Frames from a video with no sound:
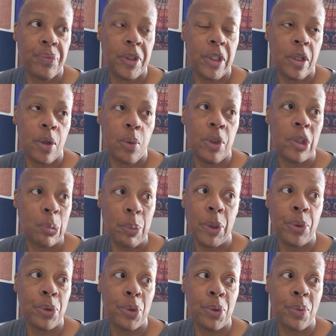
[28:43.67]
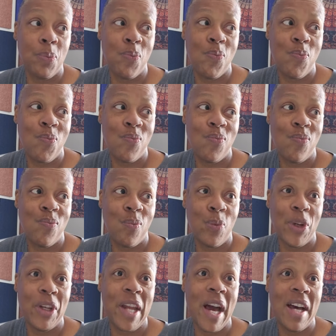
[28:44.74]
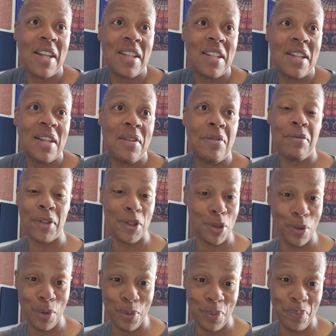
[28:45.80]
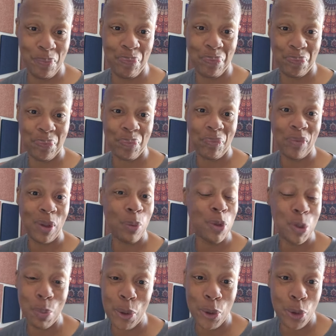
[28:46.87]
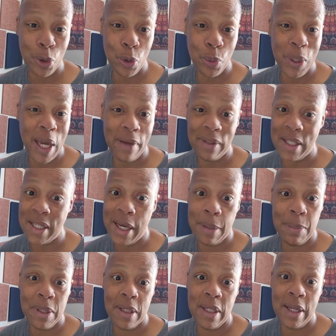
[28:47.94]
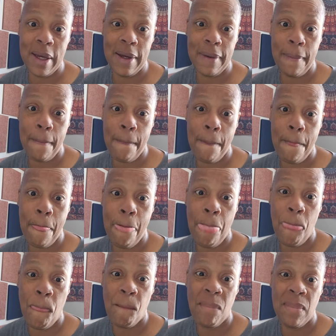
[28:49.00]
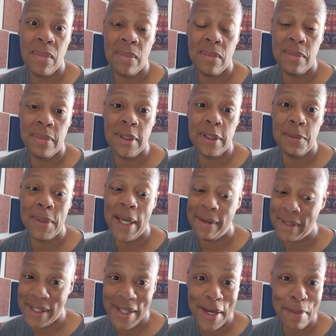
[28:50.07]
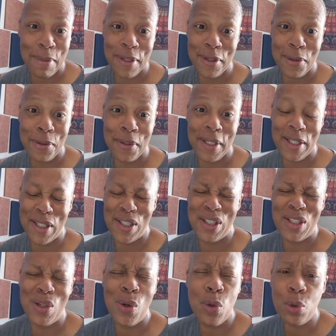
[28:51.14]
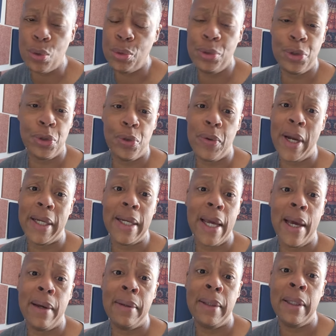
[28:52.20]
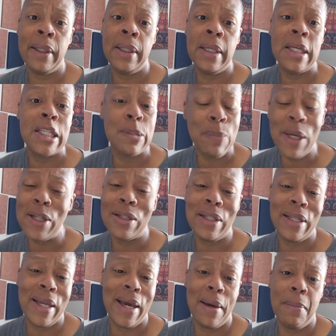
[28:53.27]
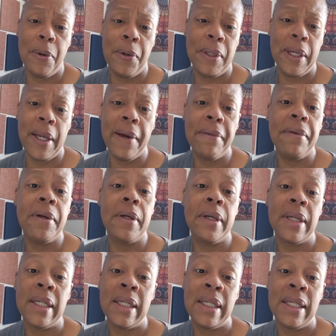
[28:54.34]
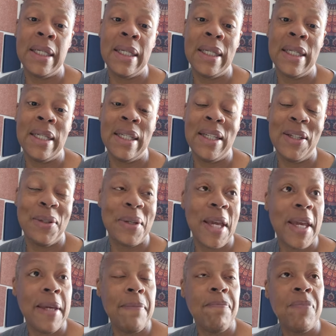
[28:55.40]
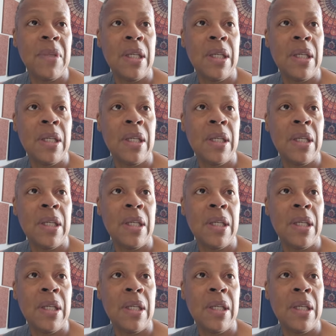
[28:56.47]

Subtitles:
You know, we're spiritual. We're not physical. We're spiritual, and we have to tap into that. You know, we have to tap into it. It's so crucial right now. Especially now, more than ever. Okay?